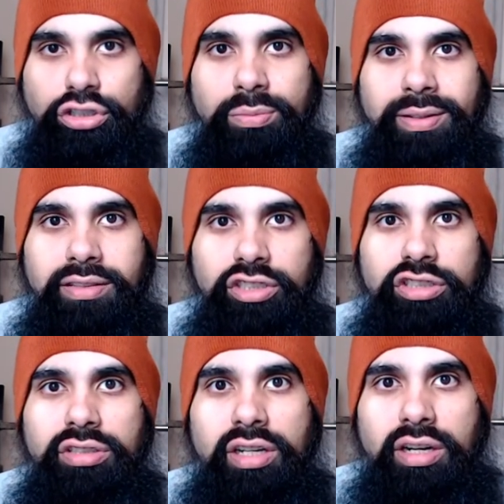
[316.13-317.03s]
busy
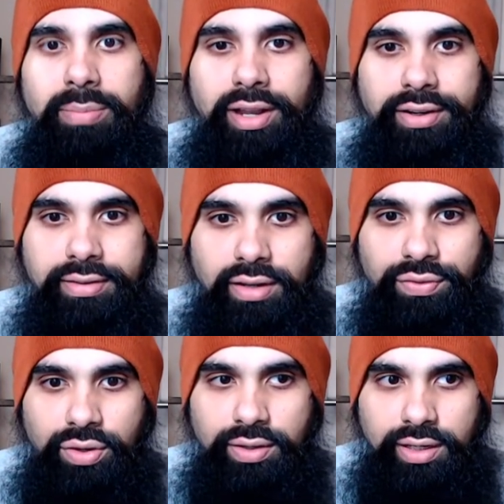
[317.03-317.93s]
just thinking about yourself
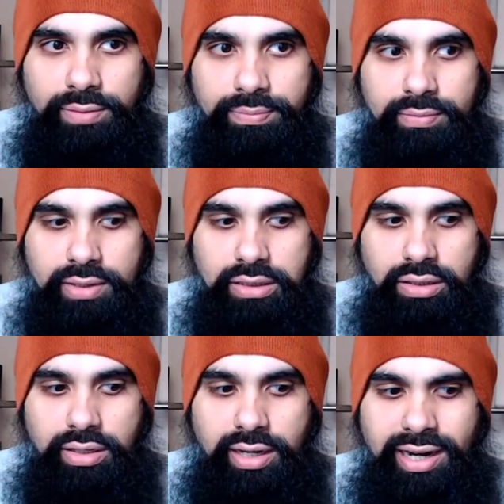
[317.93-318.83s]
only.
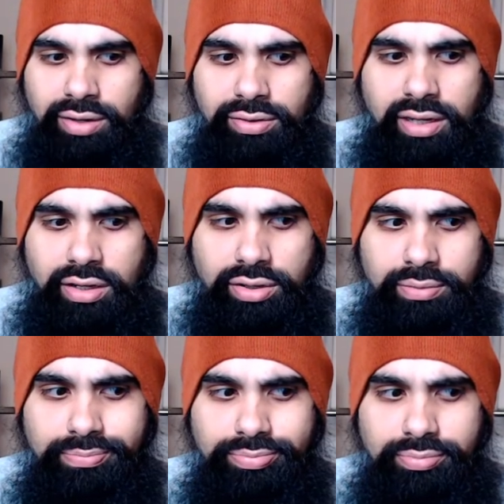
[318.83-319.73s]
Okay, I don't think
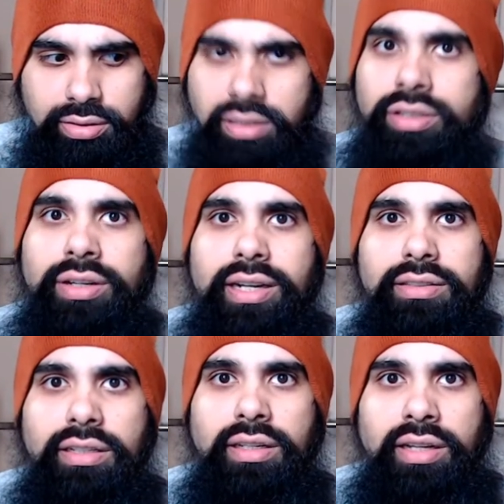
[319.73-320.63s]
you're, you're
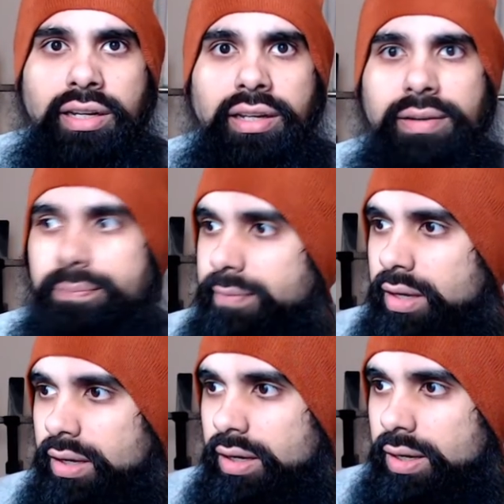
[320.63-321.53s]
actually an idiot.
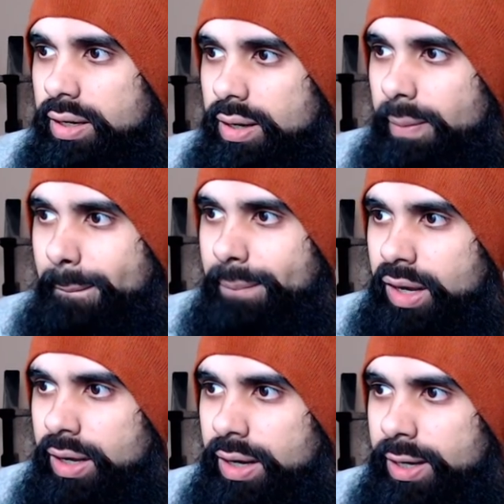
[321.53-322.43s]

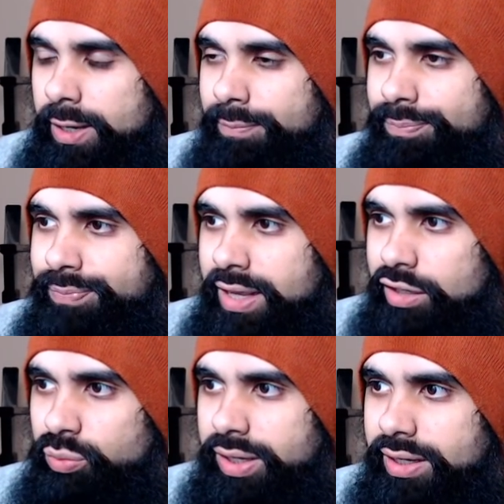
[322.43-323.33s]
But uh, it
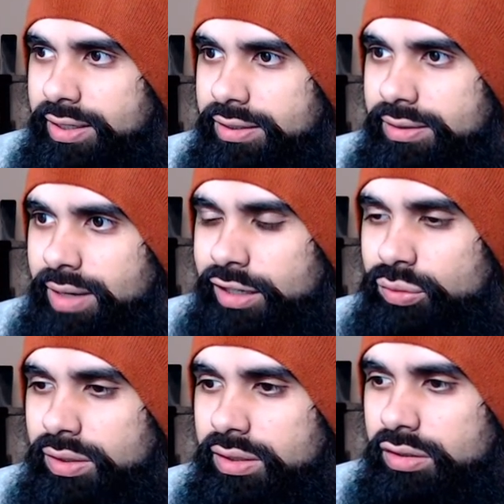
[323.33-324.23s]
is what it is. I just
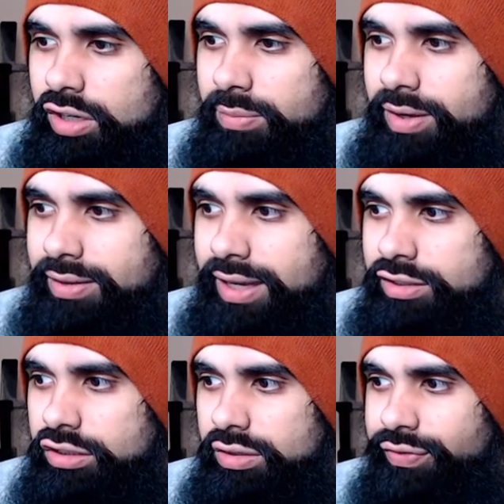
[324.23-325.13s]
wanted to talk about that.
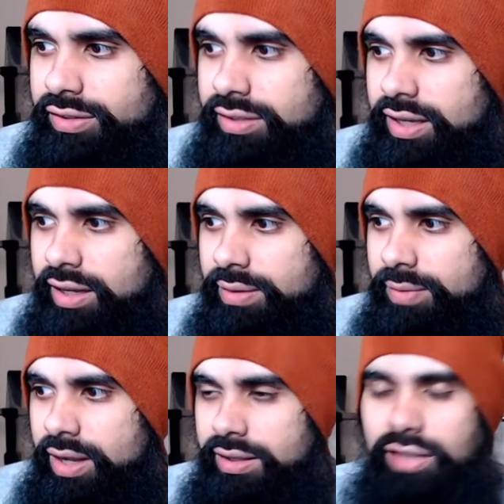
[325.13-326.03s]
Just sophisticated.
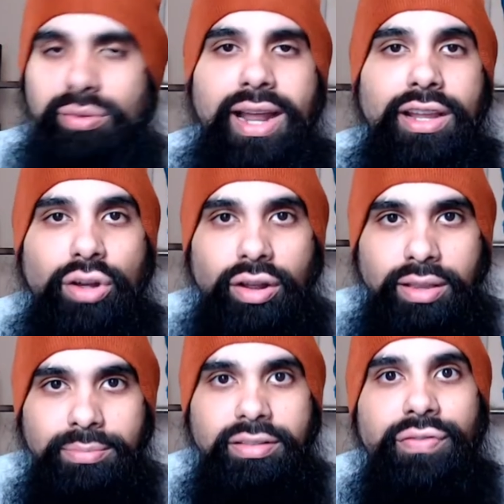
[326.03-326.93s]
That's what I call
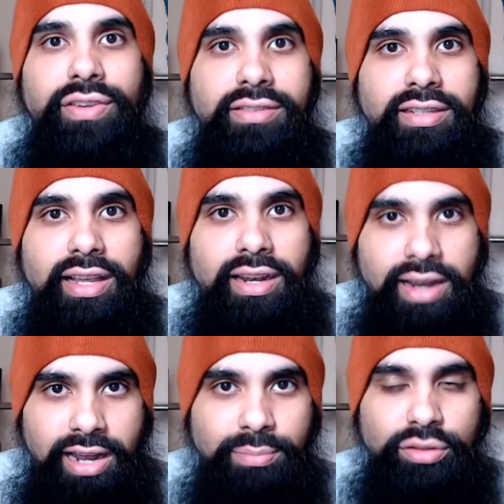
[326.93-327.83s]
them, sophisticated
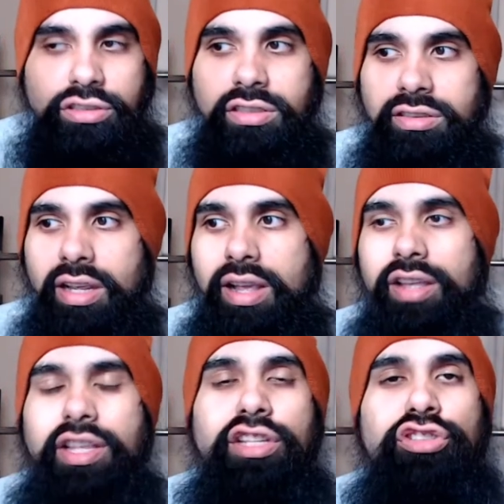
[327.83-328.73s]
animals, because
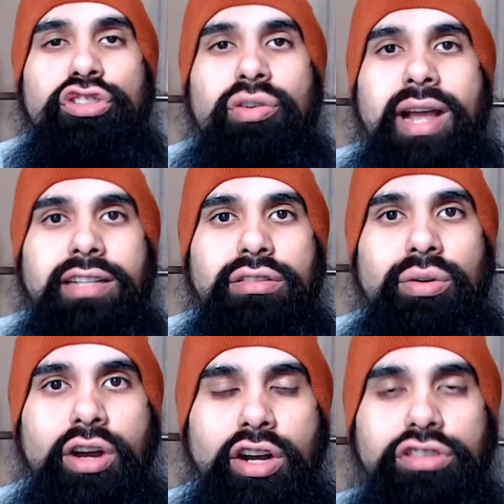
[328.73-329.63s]
they just try so
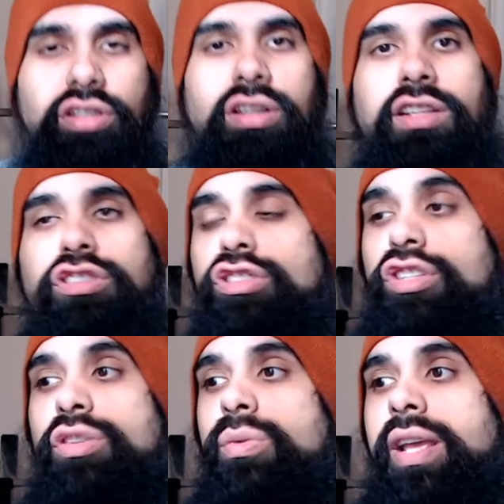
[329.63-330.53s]
hard to look a
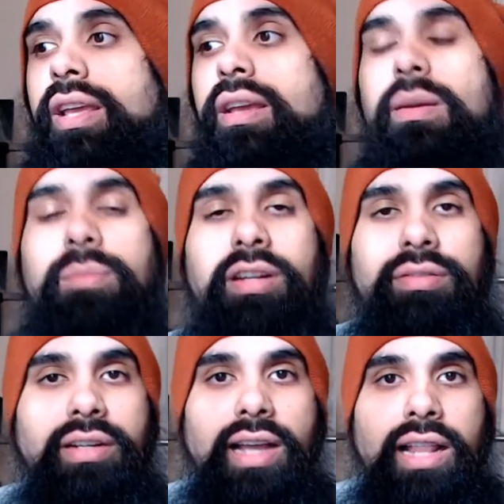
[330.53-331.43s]
certain way. But in
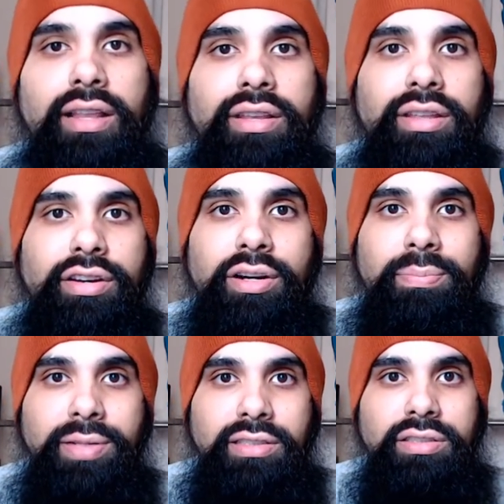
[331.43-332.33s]
reality, they're a
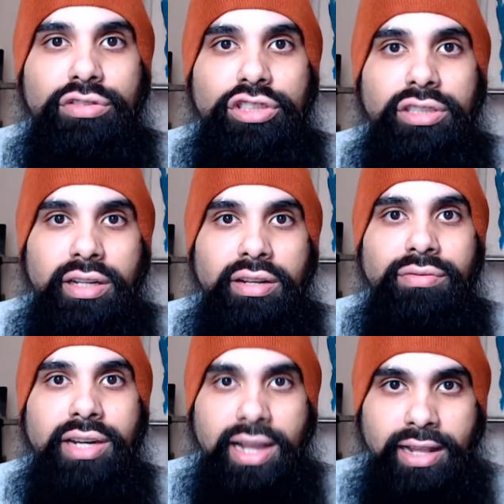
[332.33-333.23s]
piece of shit in
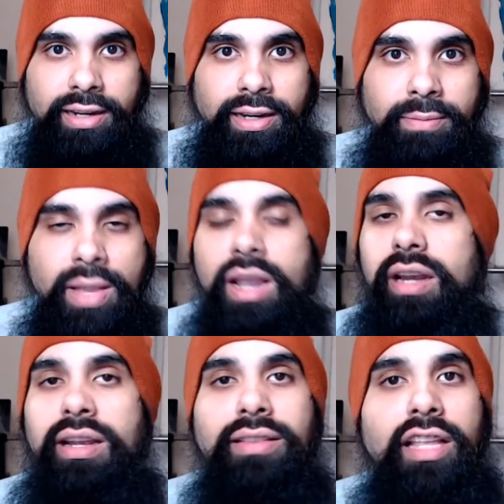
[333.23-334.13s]
reality.
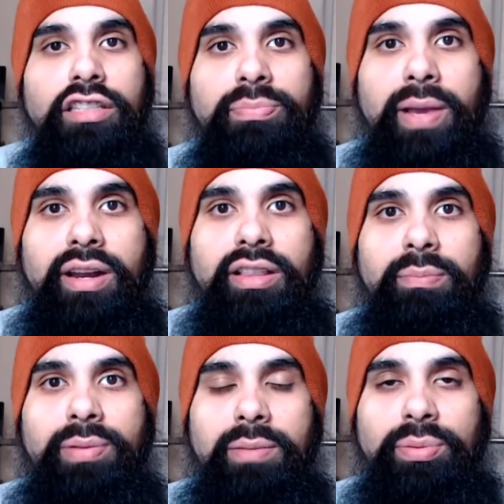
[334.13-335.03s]
Nothing's better than
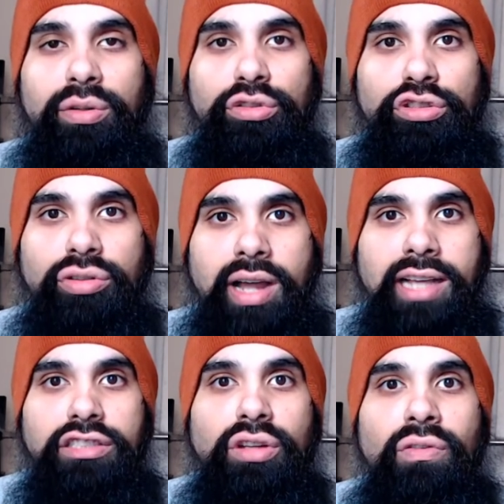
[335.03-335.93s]
people who try
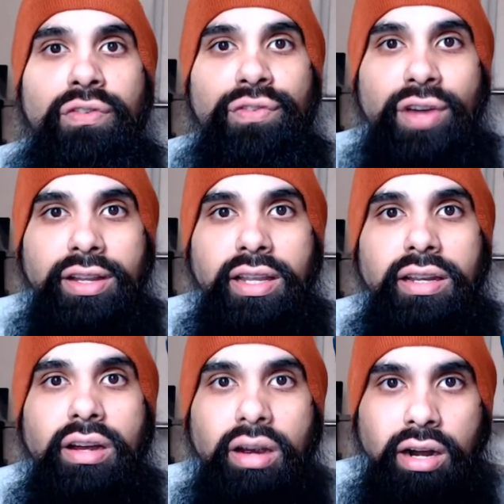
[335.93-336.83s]
so fucking
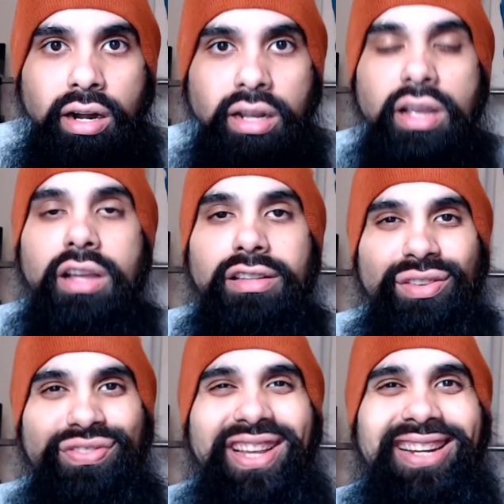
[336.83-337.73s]
hard to
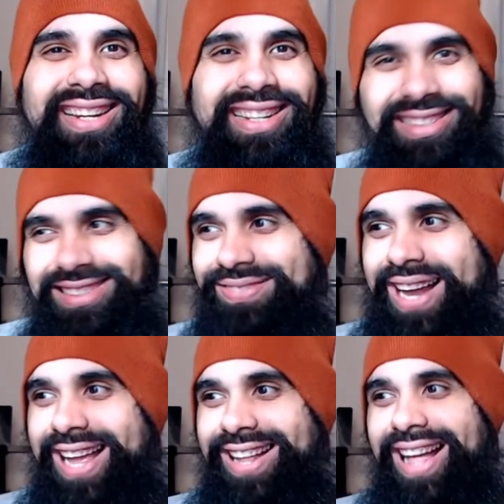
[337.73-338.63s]
fit in and
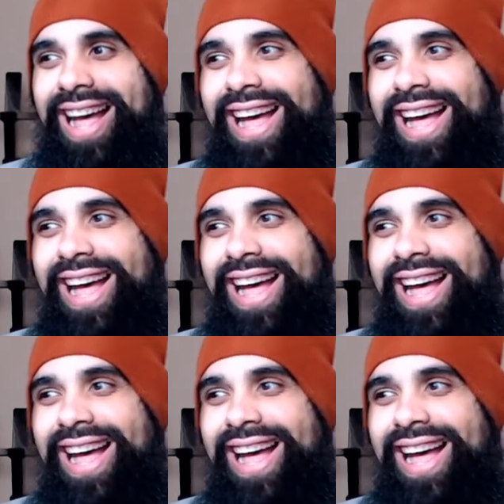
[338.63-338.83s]
smile.